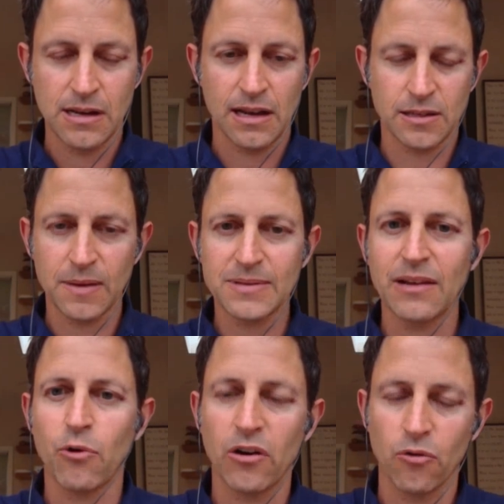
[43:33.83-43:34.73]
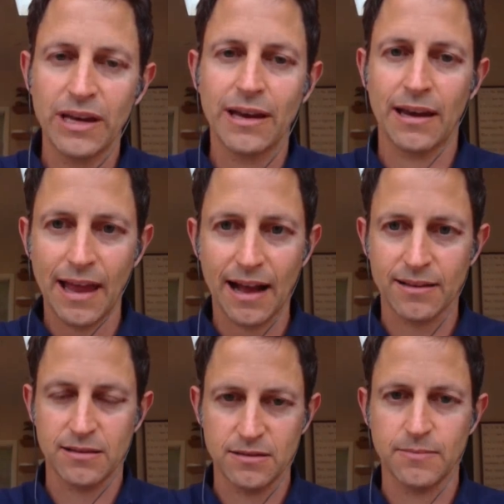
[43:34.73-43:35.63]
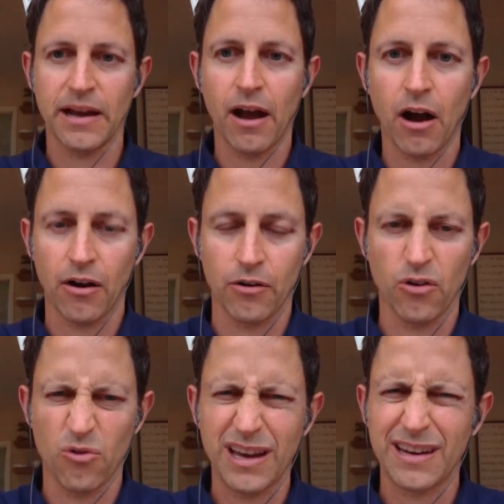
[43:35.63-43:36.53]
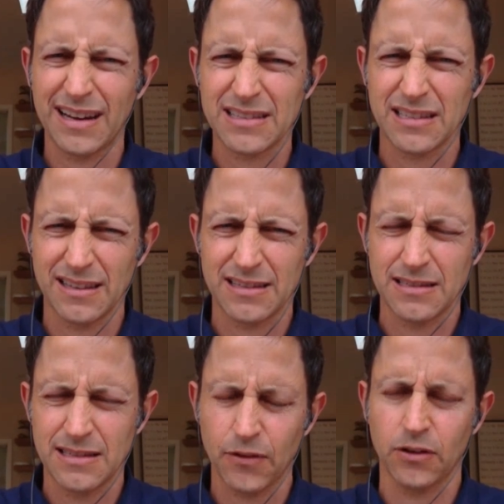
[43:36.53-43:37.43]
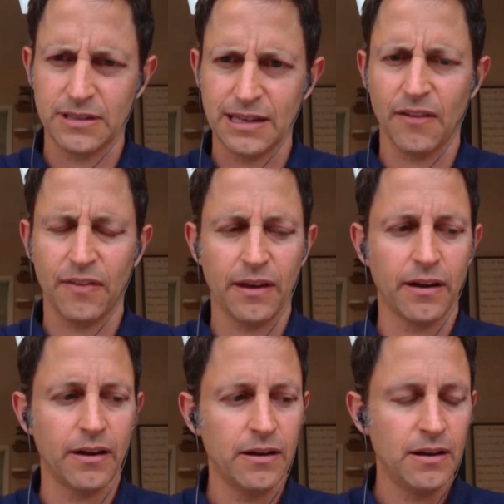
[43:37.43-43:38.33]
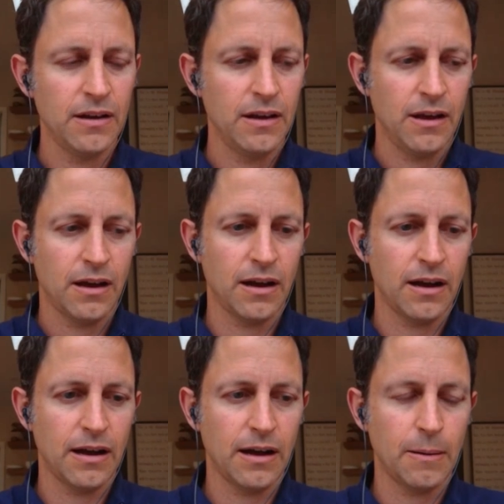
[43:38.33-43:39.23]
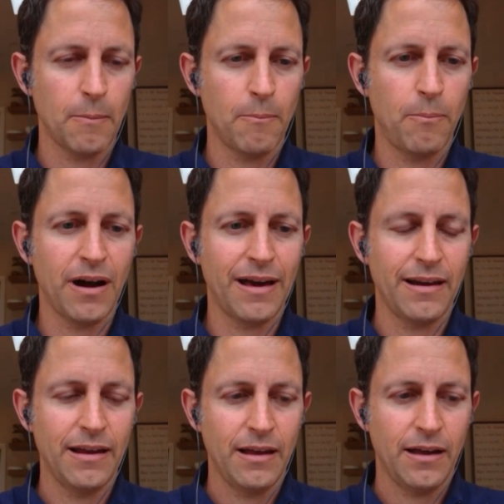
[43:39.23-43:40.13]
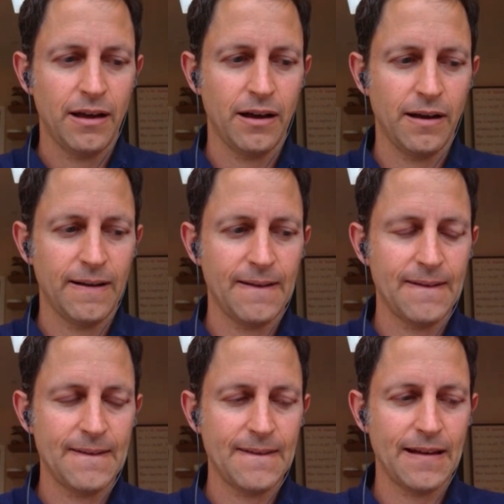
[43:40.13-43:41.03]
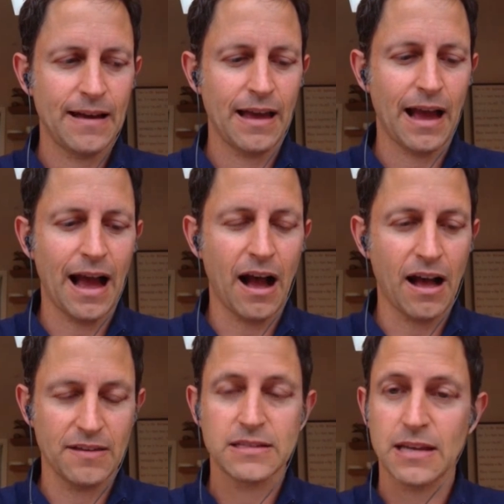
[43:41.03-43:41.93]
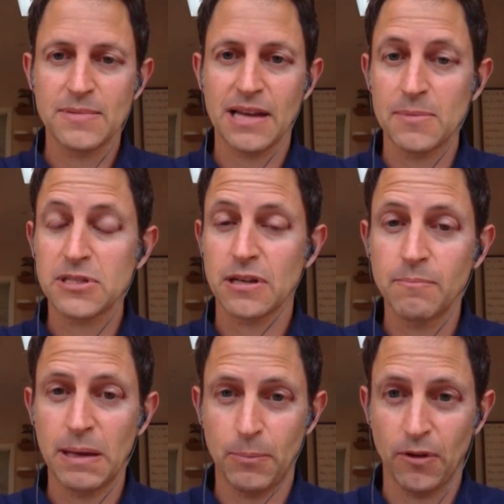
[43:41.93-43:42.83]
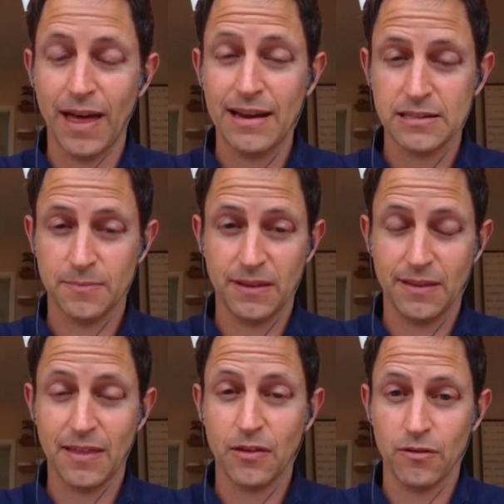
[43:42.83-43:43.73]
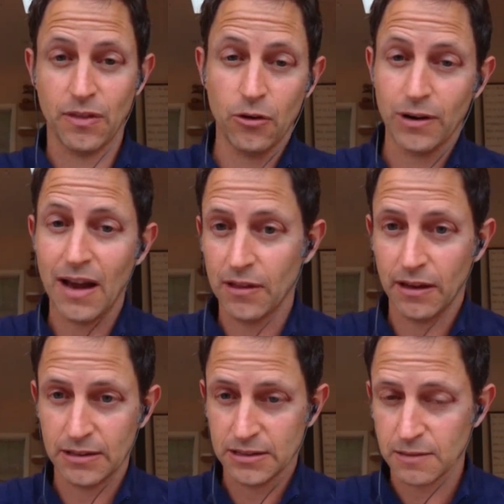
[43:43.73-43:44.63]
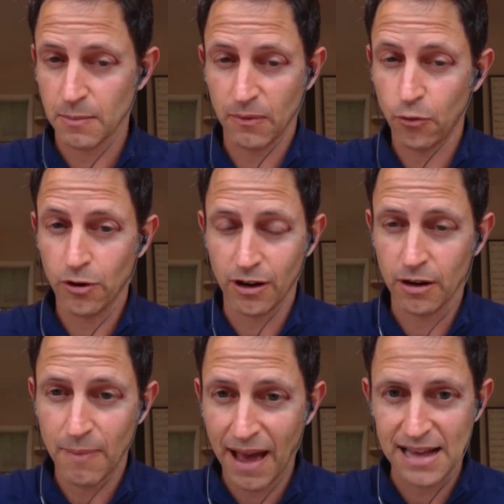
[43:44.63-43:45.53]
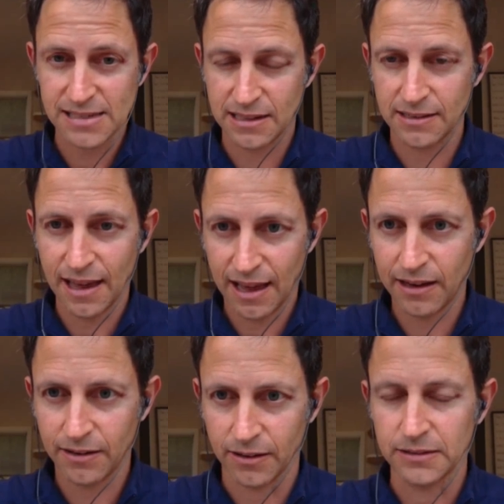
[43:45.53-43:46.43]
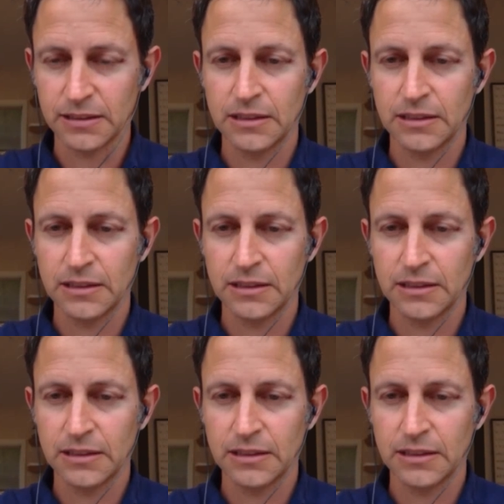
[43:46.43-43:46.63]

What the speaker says: And sometimes I want to reconnect to my heart or reconnect to this difficulty out there. But at the same time, some people, that is something that they don't have, as I talked about before, a capacity to handle.